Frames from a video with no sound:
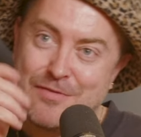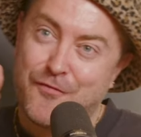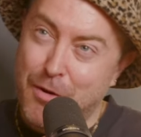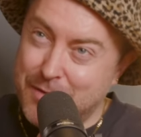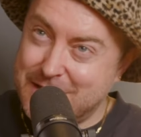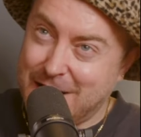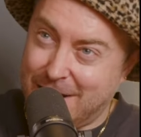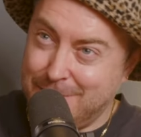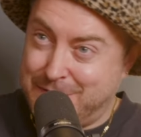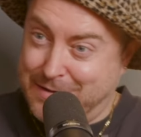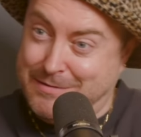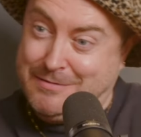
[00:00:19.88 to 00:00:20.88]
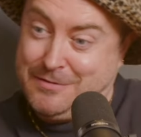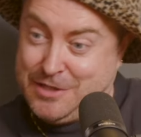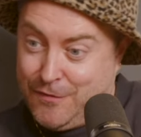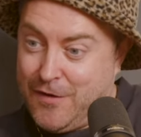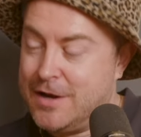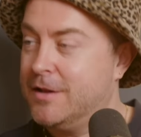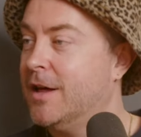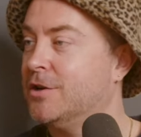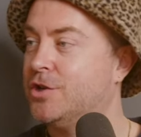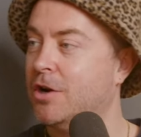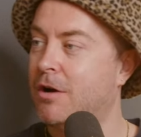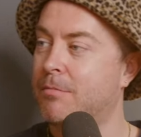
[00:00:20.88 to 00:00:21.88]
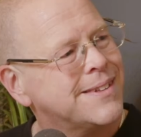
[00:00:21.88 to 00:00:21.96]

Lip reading: from the tapes to finding that shop.